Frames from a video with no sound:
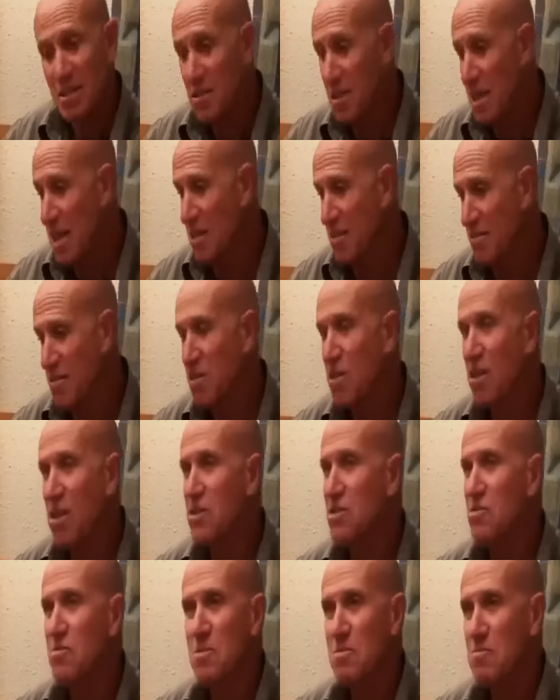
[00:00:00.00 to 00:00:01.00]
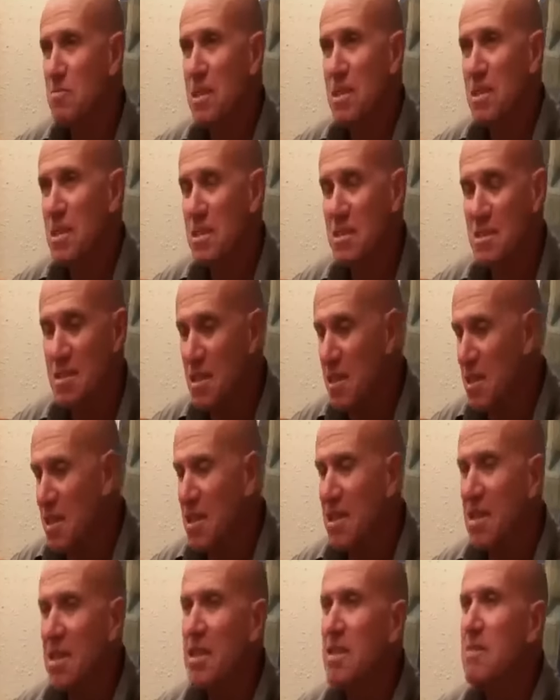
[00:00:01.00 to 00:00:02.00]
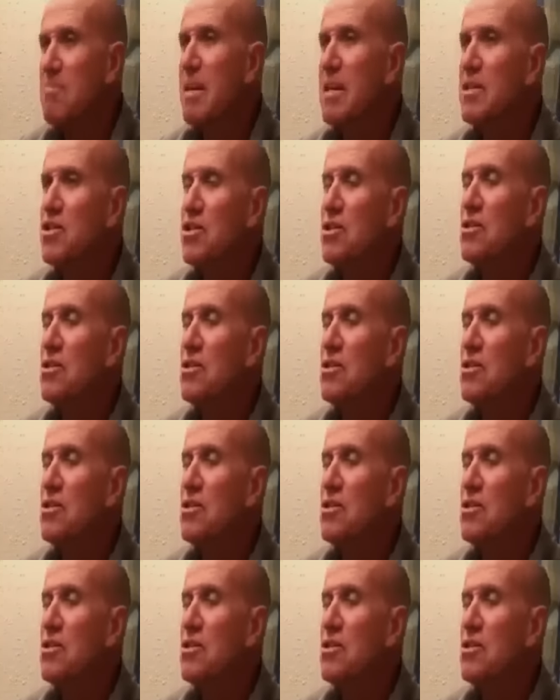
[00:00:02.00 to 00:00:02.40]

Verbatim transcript: and the luck of the gods would be that it